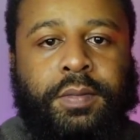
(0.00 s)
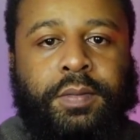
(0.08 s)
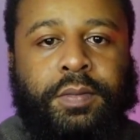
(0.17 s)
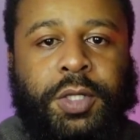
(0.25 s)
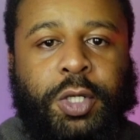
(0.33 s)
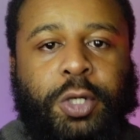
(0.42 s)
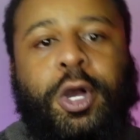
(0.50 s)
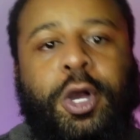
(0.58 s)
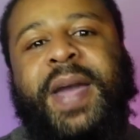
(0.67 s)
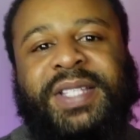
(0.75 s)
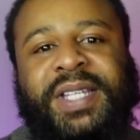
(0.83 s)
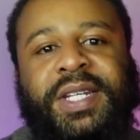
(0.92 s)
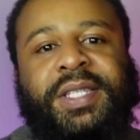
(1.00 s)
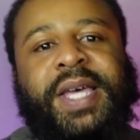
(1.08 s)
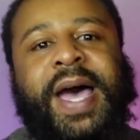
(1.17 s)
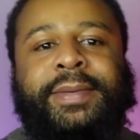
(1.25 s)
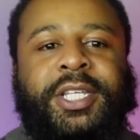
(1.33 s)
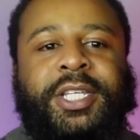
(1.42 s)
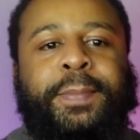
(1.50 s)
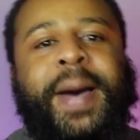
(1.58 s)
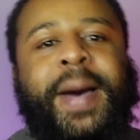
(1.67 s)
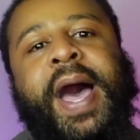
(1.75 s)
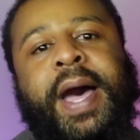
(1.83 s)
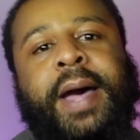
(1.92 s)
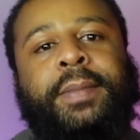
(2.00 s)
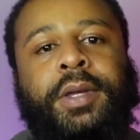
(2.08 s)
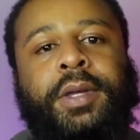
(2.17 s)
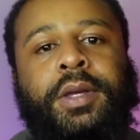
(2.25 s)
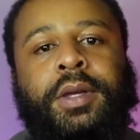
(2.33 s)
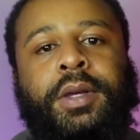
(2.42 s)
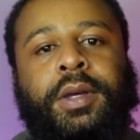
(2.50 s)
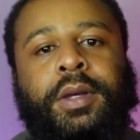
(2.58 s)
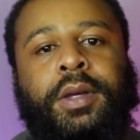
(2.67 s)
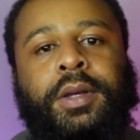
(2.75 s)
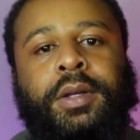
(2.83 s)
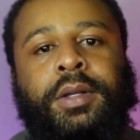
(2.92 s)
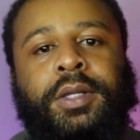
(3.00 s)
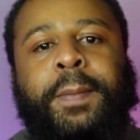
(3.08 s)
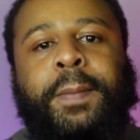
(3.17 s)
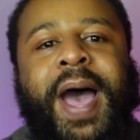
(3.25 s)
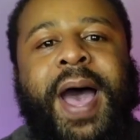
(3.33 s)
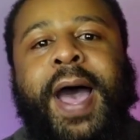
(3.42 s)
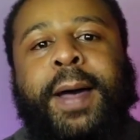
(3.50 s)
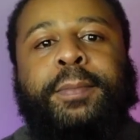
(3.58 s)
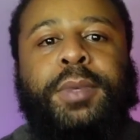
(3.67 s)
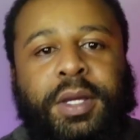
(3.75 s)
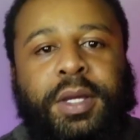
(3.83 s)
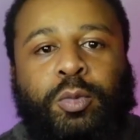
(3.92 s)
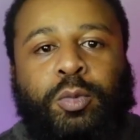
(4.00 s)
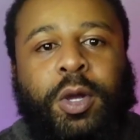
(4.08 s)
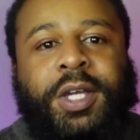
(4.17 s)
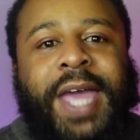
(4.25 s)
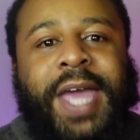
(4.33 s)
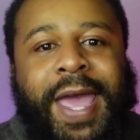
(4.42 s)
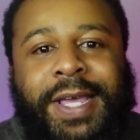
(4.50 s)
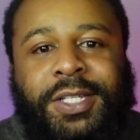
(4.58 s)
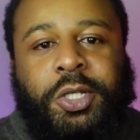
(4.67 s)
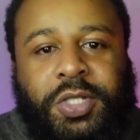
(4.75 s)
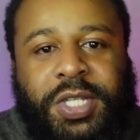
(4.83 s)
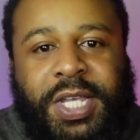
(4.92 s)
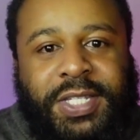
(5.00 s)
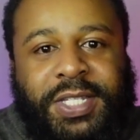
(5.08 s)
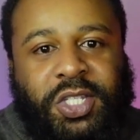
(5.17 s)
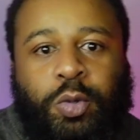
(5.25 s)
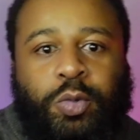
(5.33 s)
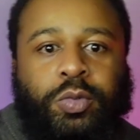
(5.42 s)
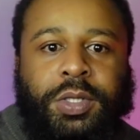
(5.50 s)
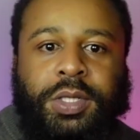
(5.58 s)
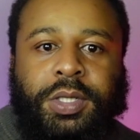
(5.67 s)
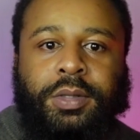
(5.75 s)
You go back to the times of the mob. The mob were gangsters in suits.